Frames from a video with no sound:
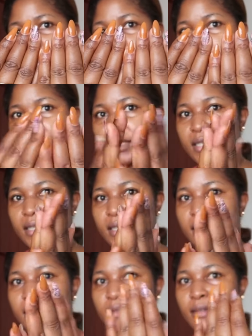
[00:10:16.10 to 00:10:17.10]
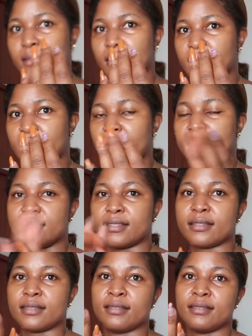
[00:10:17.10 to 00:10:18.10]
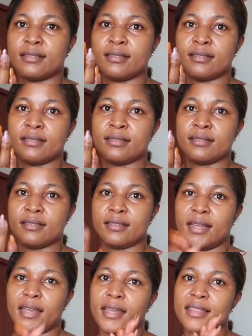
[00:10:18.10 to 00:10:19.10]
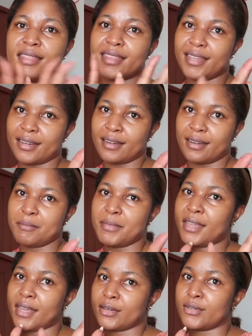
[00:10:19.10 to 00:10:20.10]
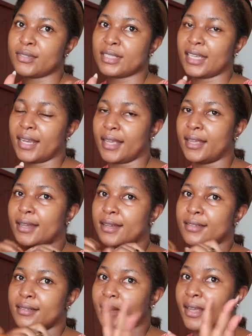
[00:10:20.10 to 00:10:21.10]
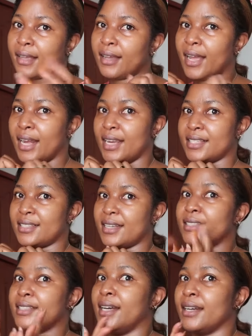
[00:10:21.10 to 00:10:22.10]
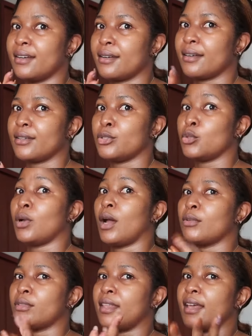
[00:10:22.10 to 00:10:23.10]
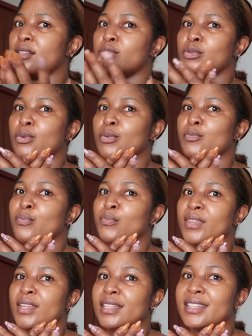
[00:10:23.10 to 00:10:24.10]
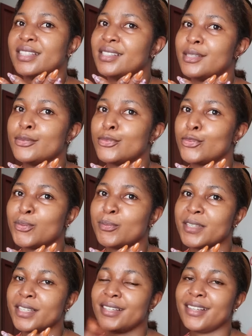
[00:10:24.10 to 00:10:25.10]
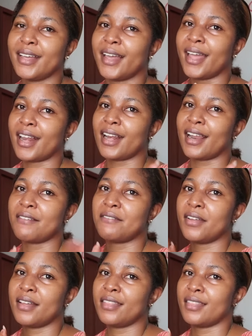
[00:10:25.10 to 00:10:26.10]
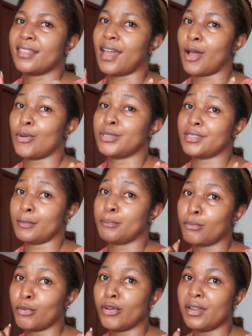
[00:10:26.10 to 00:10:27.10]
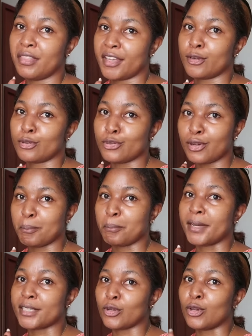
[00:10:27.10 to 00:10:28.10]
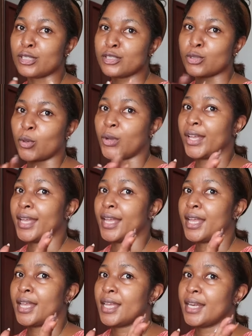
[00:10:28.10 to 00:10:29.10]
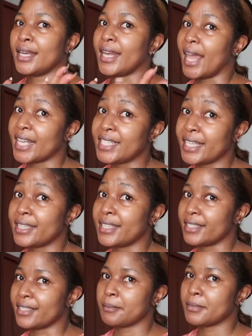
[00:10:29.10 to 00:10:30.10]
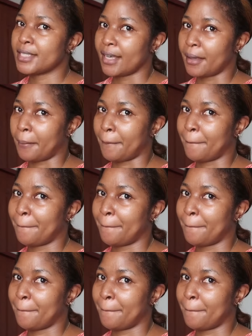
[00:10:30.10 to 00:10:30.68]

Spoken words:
Pretty nice. And then me, I don't like colors that are so out there, so this is so me. I love how simple they look but also nice at the same time.